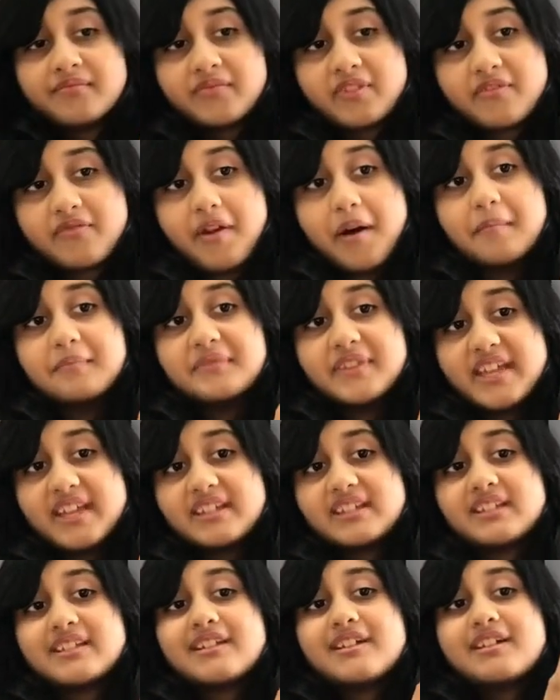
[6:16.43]
from
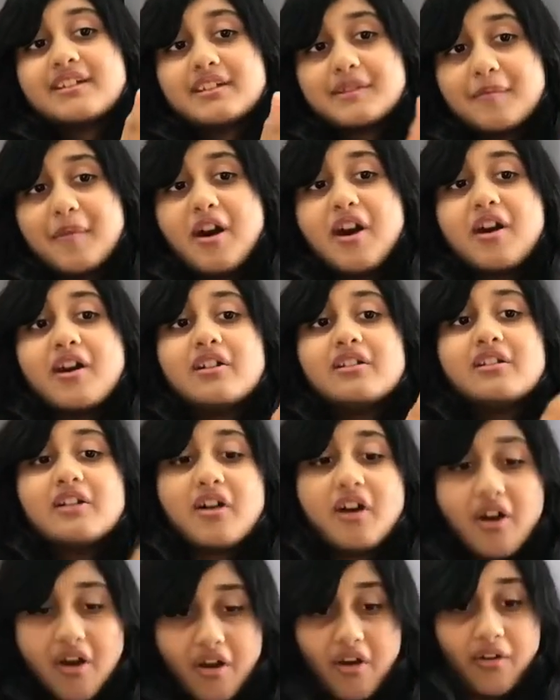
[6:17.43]
this small
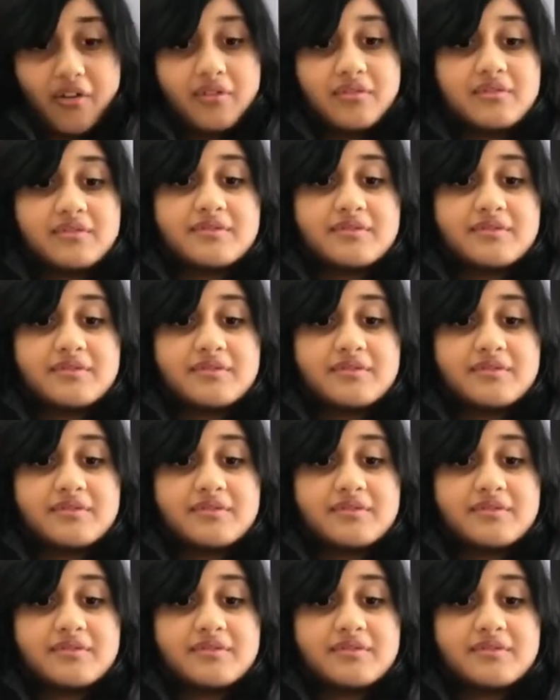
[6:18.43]
hole.